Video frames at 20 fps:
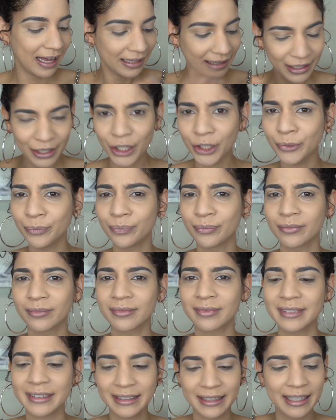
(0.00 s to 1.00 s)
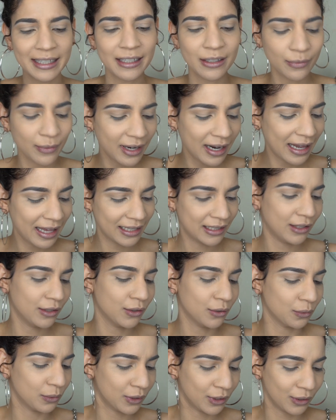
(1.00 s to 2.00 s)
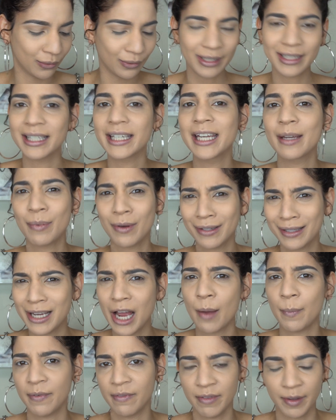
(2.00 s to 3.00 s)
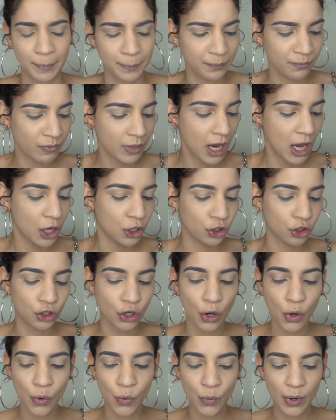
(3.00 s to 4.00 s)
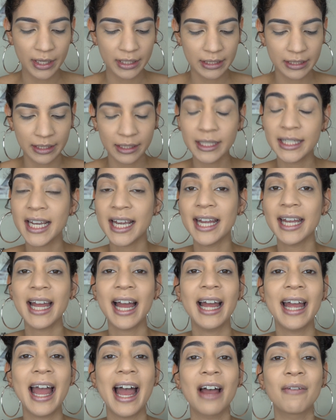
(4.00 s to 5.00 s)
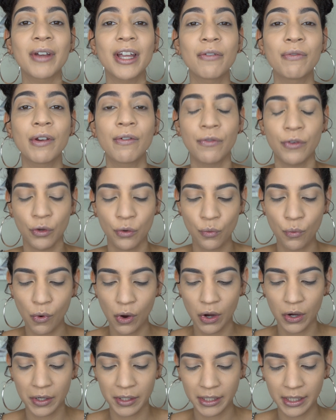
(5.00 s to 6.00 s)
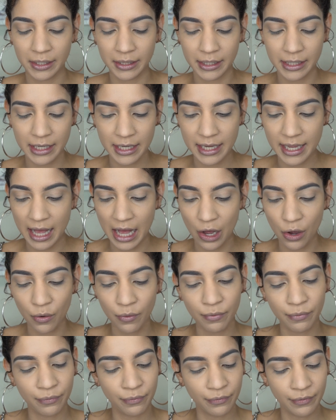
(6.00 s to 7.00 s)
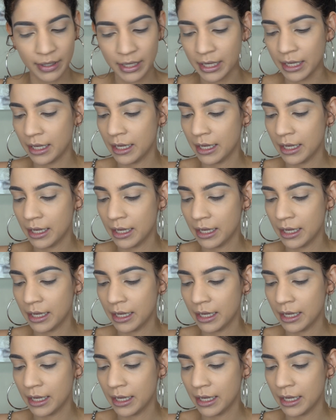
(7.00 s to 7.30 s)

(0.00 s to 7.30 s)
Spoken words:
you know, this is what I like to do, so let's keep on top of them. So today I have a review on the e.l.f.